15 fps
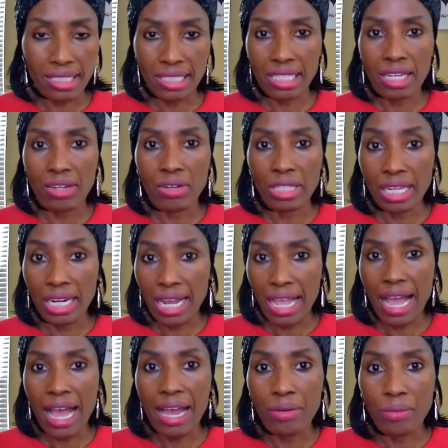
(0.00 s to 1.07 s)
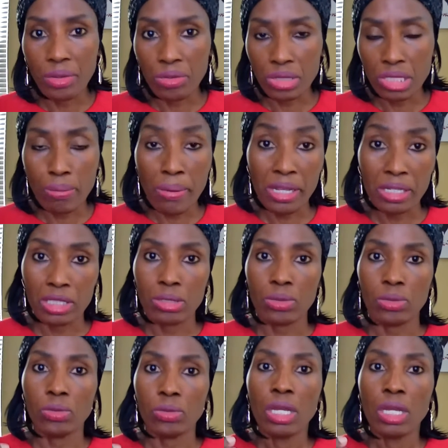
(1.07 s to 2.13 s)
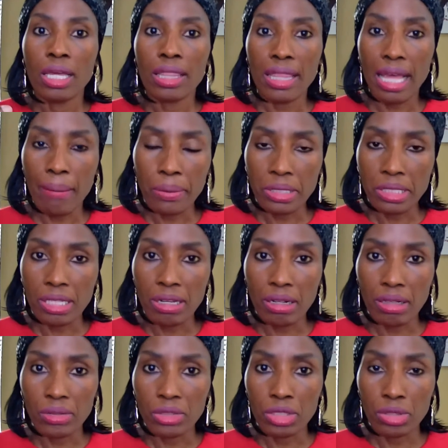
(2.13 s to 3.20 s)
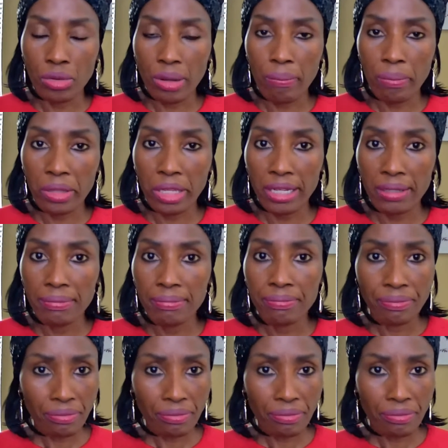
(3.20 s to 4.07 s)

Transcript: etc., that I had with respect to that particular screenplay.